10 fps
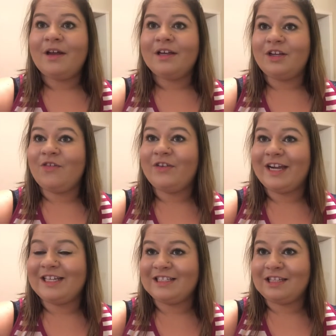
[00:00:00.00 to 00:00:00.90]
don't
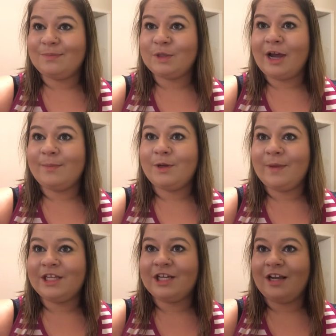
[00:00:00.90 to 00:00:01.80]
forget to subscribe to
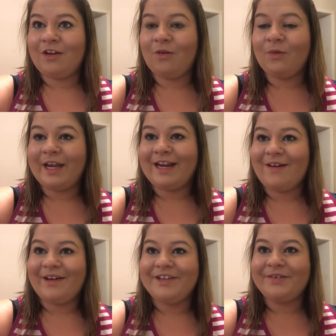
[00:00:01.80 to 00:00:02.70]
my channel. Right now,
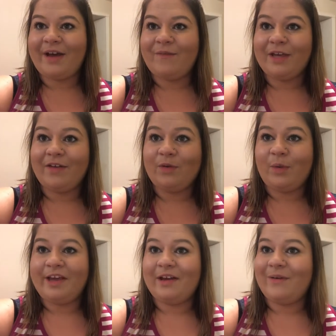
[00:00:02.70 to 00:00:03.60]
I do have a
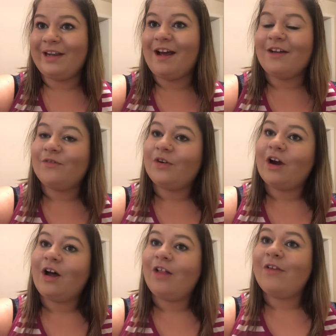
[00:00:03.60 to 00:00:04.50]
giveaway going on for
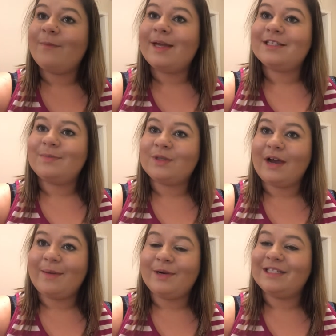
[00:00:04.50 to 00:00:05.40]
all of my
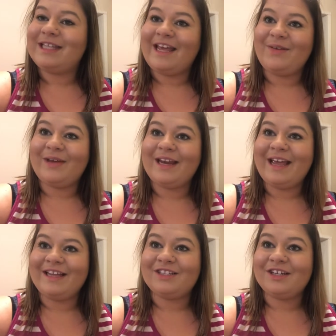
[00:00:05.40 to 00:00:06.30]
subscribers that you can
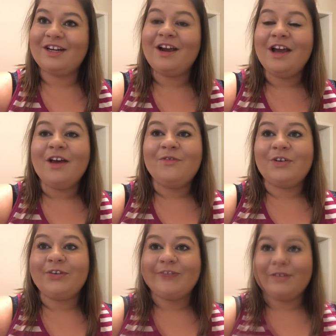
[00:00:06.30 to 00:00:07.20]
enter
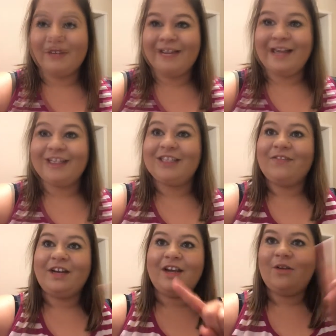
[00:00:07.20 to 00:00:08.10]
for free. I will attach the
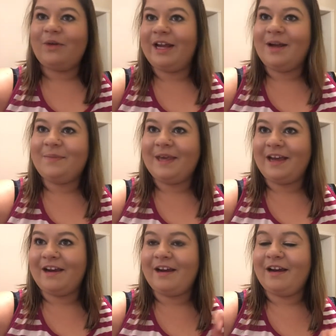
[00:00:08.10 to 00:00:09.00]
video right up
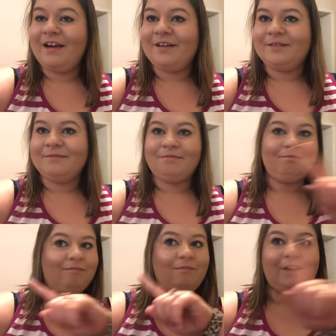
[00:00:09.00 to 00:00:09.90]
here
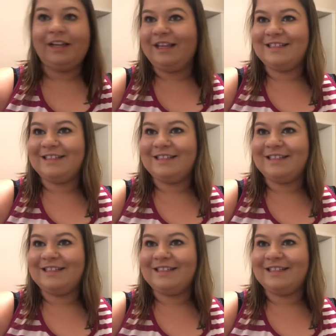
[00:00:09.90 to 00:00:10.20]
one of these